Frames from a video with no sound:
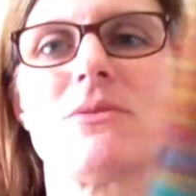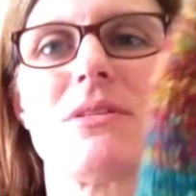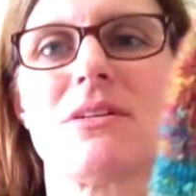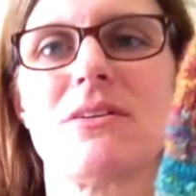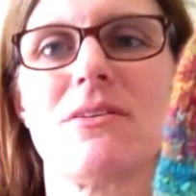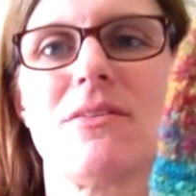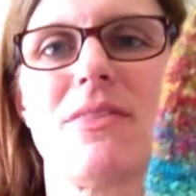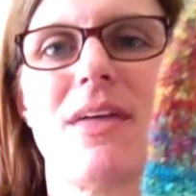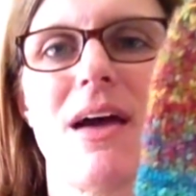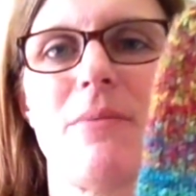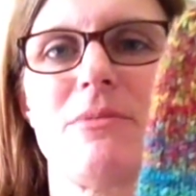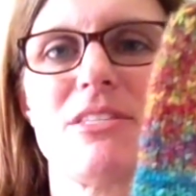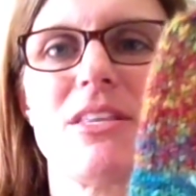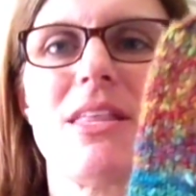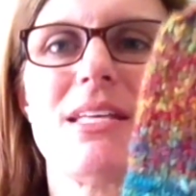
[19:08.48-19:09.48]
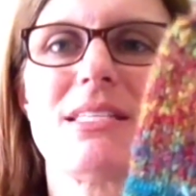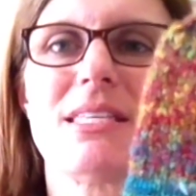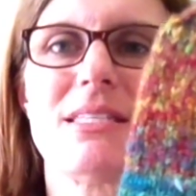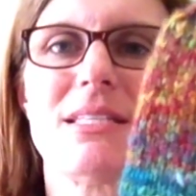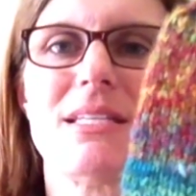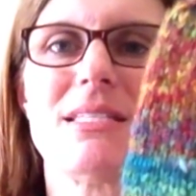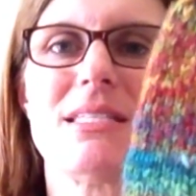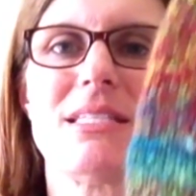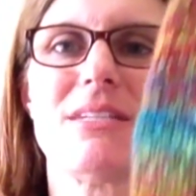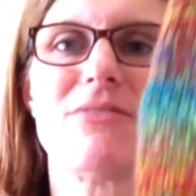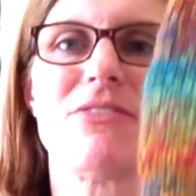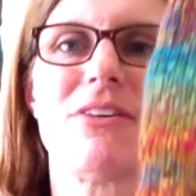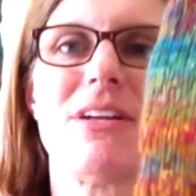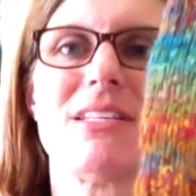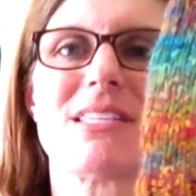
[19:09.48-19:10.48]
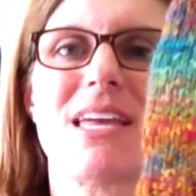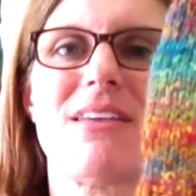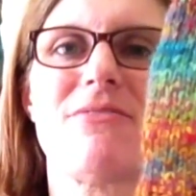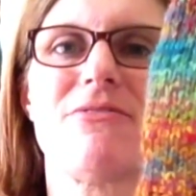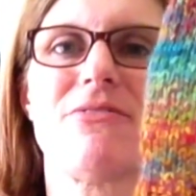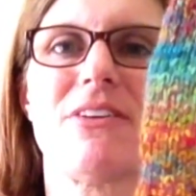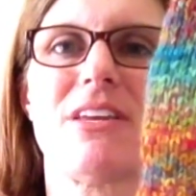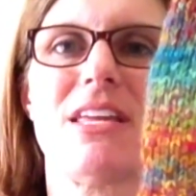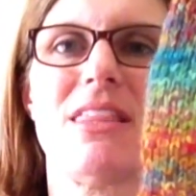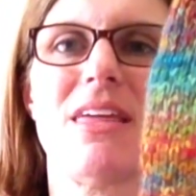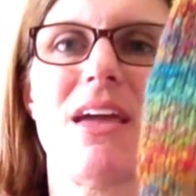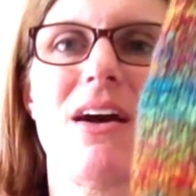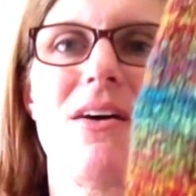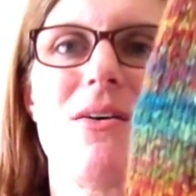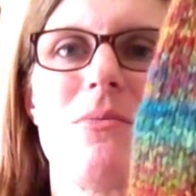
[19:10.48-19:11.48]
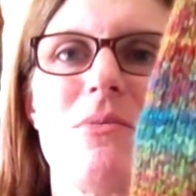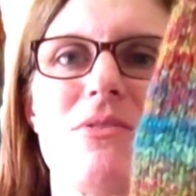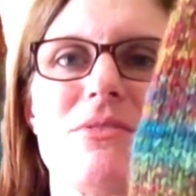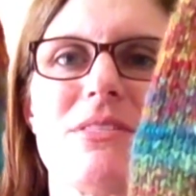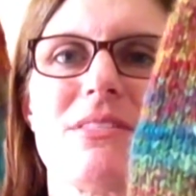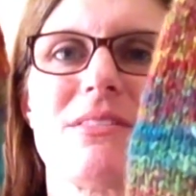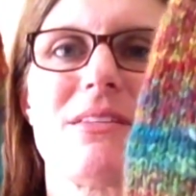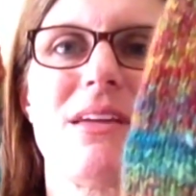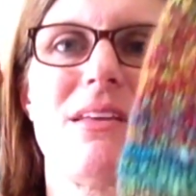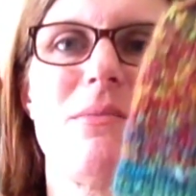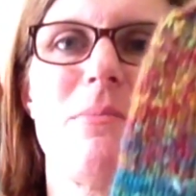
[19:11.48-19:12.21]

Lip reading: are them. So it's different. It's kind of funny. They almost kind of